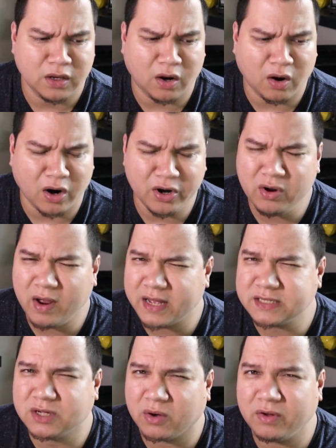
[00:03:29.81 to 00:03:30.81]
You know, are you
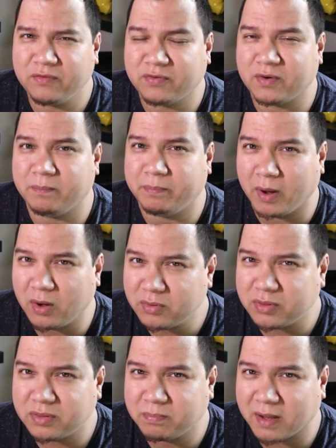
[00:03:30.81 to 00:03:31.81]
guys going for
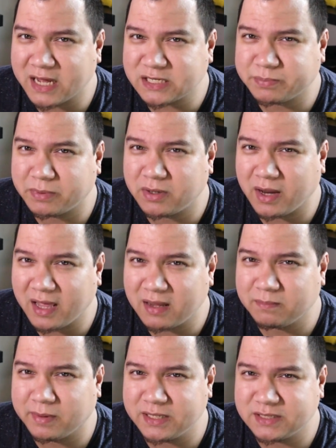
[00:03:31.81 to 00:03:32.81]
both Blast Burn
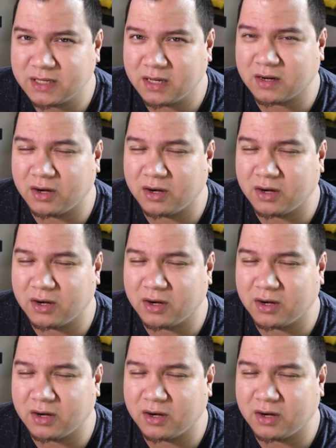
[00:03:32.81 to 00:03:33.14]
and Blaze Kick?